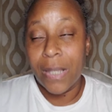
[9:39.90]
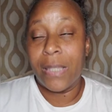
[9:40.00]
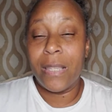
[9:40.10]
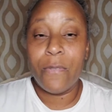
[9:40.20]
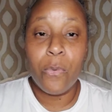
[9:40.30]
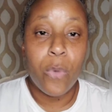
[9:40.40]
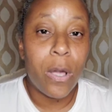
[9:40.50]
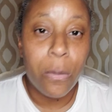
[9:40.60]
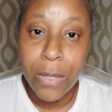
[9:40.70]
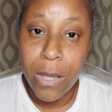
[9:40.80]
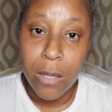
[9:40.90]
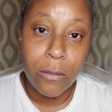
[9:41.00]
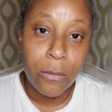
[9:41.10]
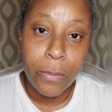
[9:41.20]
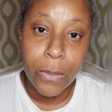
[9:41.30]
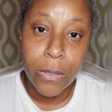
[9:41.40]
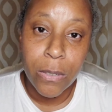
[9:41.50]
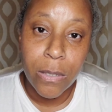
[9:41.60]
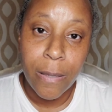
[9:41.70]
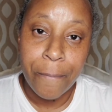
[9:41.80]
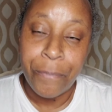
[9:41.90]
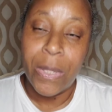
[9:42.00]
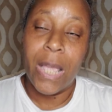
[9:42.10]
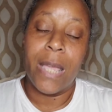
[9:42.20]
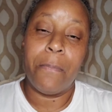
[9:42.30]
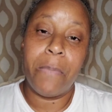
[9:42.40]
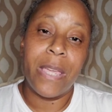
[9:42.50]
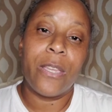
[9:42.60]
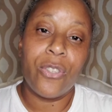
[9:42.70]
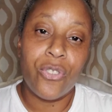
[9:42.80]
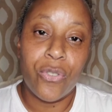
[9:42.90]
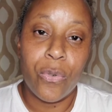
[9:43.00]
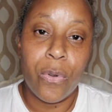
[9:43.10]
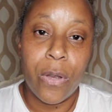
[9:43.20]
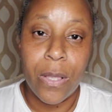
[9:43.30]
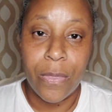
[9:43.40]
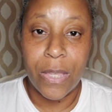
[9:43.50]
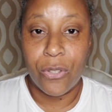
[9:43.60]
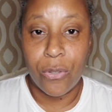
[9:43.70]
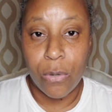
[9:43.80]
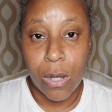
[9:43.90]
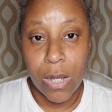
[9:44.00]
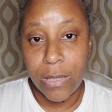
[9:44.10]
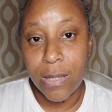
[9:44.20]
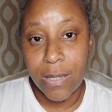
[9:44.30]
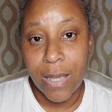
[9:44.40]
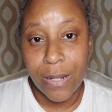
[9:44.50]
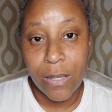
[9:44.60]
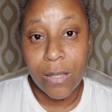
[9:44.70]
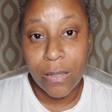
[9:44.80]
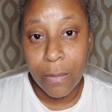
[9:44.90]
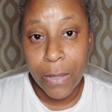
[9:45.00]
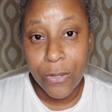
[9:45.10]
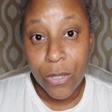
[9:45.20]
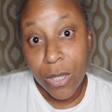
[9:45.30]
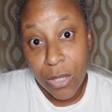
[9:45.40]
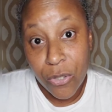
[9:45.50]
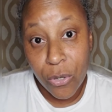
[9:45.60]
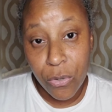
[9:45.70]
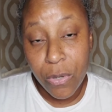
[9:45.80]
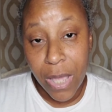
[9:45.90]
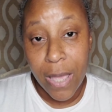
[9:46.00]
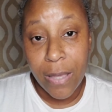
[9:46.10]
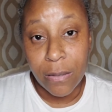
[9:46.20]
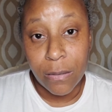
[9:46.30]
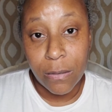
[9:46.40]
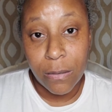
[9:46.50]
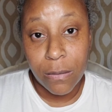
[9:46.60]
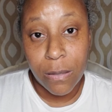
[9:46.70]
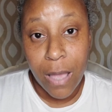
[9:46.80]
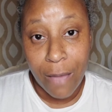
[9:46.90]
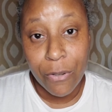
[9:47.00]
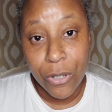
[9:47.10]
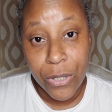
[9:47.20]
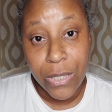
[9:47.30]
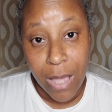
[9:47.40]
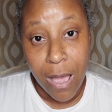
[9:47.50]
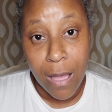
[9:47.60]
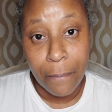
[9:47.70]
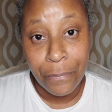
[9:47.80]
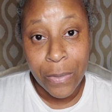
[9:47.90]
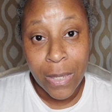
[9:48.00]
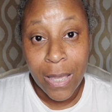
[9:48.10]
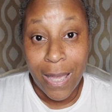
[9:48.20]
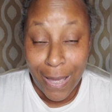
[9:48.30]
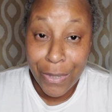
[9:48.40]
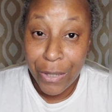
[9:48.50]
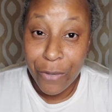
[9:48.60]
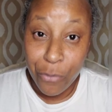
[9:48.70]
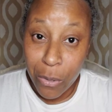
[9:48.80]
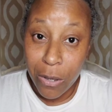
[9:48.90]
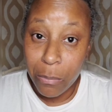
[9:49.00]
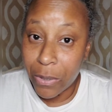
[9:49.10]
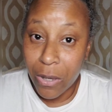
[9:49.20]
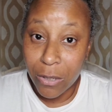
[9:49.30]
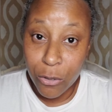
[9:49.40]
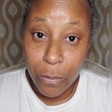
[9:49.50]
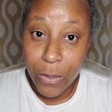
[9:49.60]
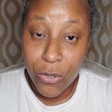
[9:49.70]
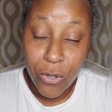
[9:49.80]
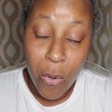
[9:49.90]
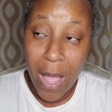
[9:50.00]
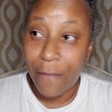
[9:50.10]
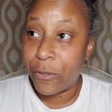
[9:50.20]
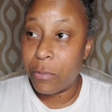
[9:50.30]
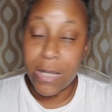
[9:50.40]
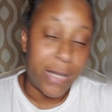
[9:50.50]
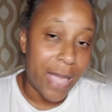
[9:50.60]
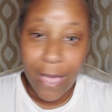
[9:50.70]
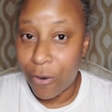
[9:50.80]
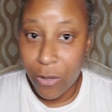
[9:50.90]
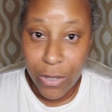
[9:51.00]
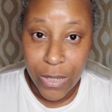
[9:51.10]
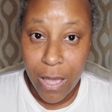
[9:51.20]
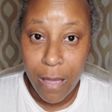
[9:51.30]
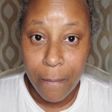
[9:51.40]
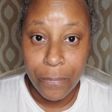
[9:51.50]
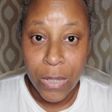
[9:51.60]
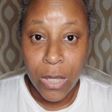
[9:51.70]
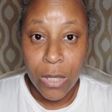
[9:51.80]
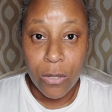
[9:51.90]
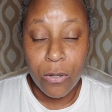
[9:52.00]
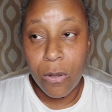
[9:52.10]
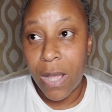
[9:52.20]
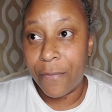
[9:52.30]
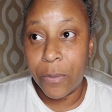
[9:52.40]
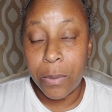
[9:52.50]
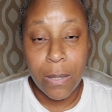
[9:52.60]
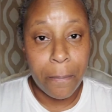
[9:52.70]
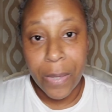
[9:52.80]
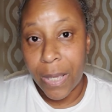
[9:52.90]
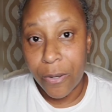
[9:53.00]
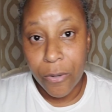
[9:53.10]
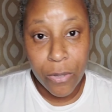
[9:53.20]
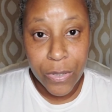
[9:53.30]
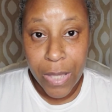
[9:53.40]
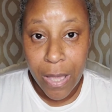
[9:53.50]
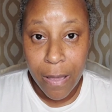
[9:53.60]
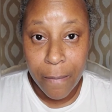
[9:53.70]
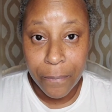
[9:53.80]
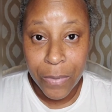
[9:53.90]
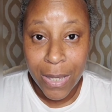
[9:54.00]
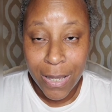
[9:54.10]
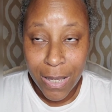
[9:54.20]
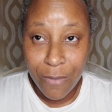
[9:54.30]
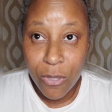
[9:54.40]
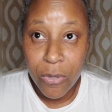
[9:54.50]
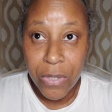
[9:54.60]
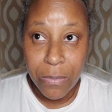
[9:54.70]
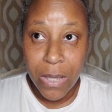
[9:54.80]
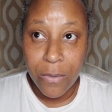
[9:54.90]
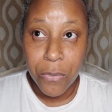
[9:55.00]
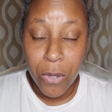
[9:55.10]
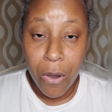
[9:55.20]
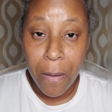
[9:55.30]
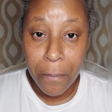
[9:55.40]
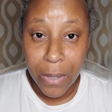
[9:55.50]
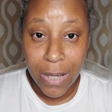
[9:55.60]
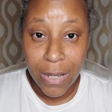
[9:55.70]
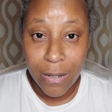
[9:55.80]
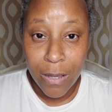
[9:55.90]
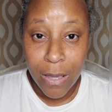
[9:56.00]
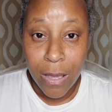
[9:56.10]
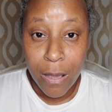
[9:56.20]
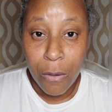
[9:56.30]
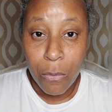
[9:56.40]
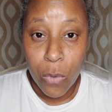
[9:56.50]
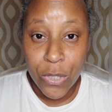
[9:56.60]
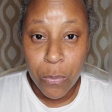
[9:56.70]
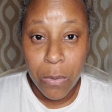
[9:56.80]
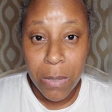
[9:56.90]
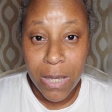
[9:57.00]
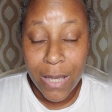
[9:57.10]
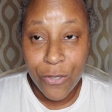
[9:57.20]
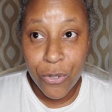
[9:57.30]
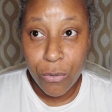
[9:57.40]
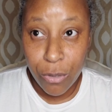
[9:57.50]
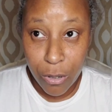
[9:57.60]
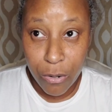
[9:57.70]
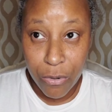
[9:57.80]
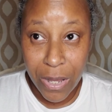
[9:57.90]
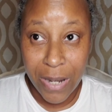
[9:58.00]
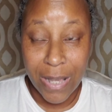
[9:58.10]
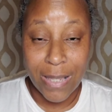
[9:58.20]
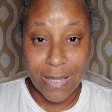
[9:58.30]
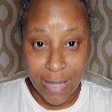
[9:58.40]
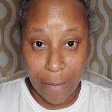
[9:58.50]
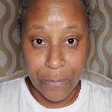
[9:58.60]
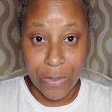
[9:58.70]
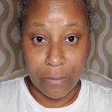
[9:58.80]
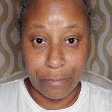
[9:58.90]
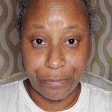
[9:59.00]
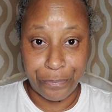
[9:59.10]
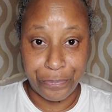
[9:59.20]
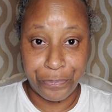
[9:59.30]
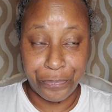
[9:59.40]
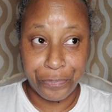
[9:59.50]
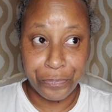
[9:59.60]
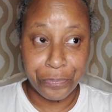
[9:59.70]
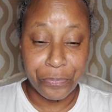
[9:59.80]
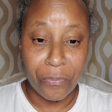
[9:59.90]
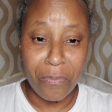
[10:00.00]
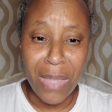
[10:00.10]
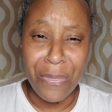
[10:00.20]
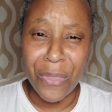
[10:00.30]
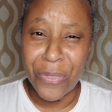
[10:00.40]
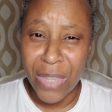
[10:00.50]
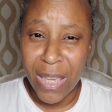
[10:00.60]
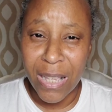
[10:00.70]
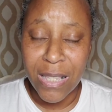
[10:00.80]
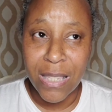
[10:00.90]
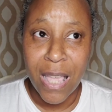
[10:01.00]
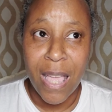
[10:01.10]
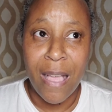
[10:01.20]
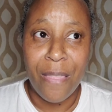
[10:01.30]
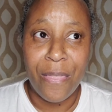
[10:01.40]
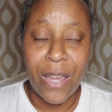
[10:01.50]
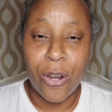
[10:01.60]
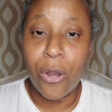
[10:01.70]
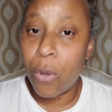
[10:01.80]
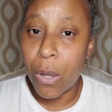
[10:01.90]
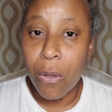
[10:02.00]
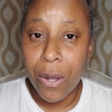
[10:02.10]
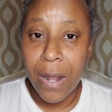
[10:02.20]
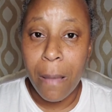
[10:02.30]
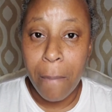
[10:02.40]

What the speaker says: Living well beyond lupus. And making sure that you are understanding your limits so you can have a good time and live well beyond lupus. You don't have to be sad all the time. You don't have to be in pain all the time. Even though sometimes we are in pain, once we begin to learn and accept the things that are going on in our